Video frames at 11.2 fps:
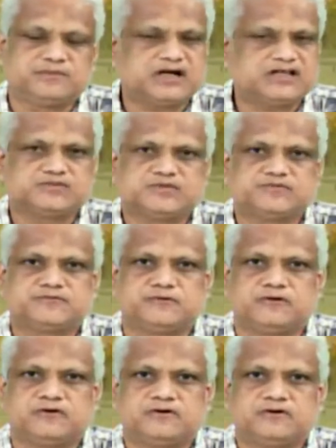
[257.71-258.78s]
much
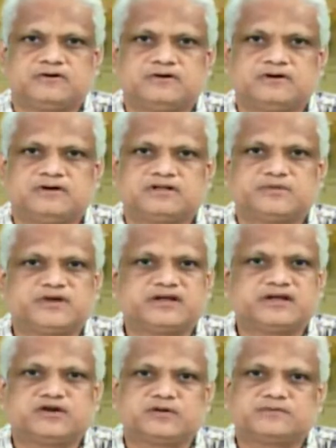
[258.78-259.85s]
before the
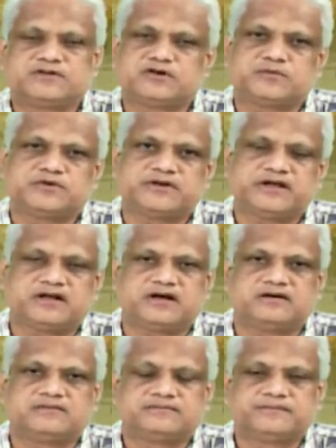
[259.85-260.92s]
beginning of the Common
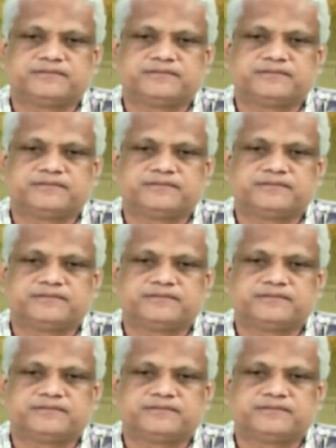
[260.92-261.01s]
Era.